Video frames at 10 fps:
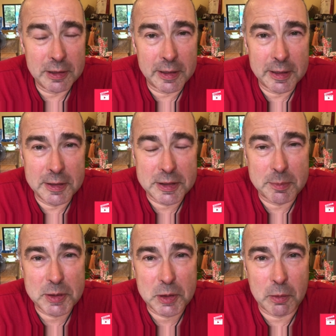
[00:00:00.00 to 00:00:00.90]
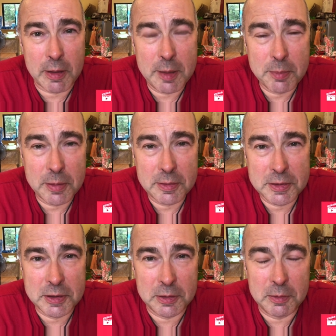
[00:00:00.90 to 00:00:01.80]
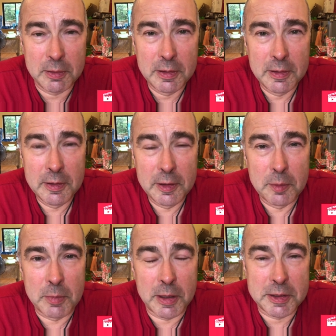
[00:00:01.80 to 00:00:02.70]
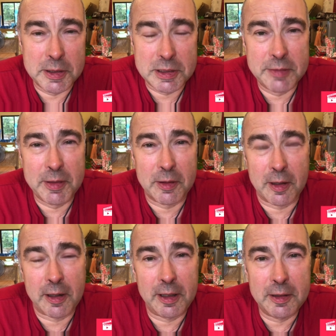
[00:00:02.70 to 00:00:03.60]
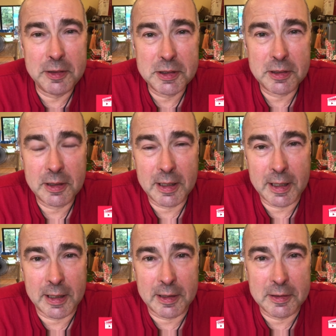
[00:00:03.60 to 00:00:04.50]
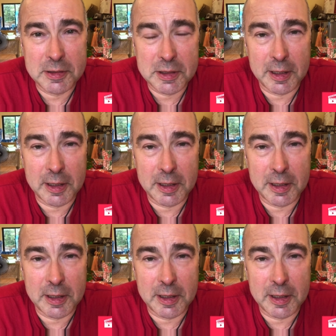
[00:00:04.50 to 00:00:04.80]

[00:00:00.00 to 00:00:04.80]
Like and subscribe to Martin's Living on an Island, and